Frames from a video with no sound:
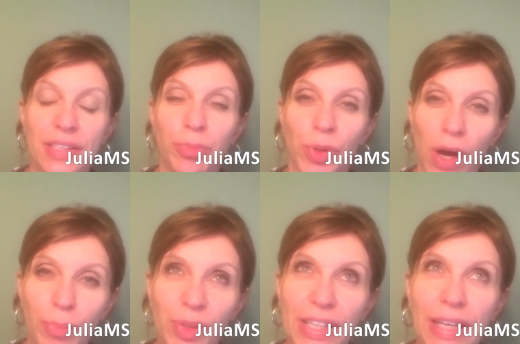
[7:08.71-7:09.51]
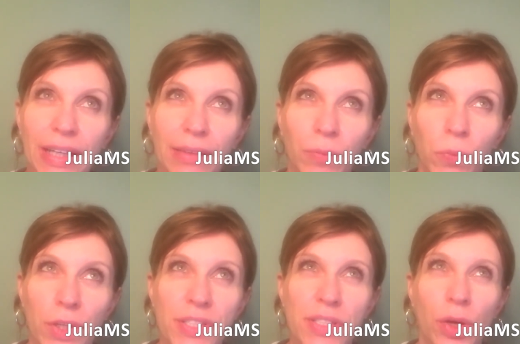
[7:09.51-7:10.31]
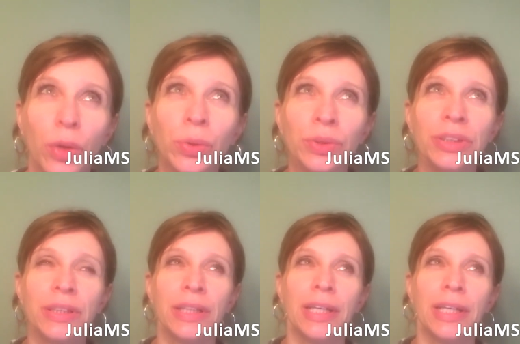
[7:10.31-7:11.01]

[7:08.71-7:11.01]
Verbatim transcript: the property was owned